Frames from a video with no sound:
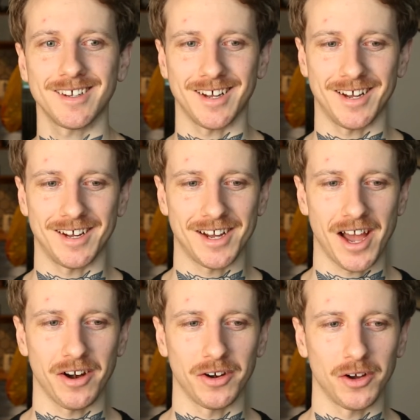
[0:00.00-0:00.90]

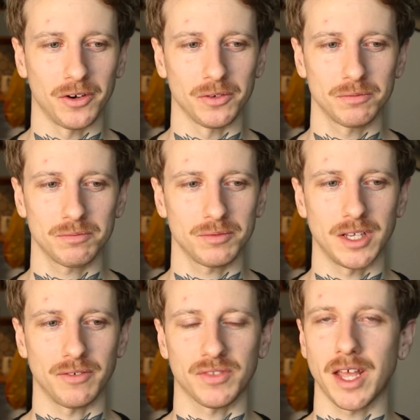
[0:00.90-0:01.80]
I don't know
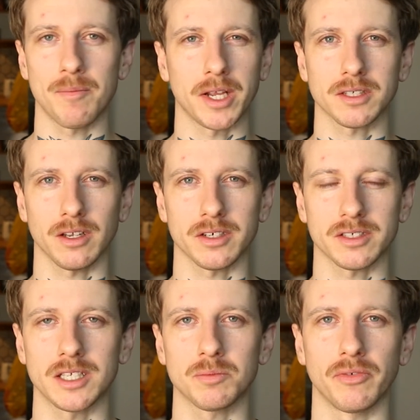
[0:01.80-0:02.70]
if that makes a lot of
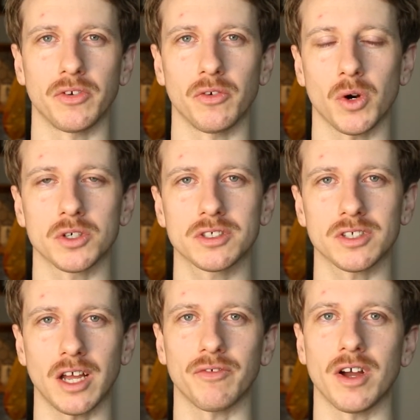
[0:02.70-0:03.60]
sense, but if you watch
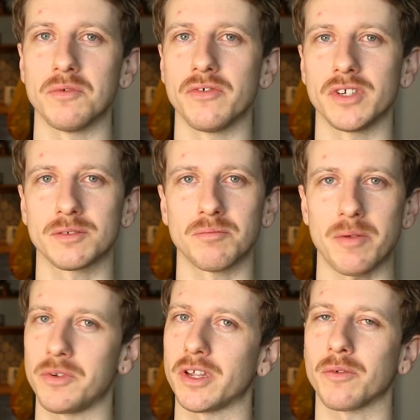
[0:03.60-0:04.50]
sci-fi movies,
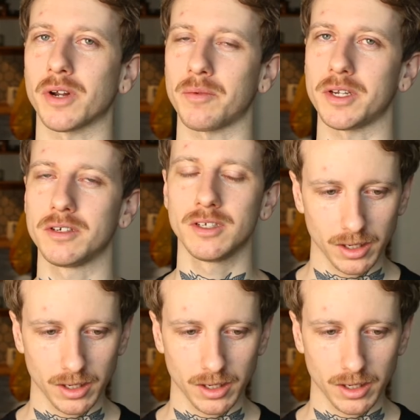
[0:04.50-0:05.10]
maybe you get what I mean.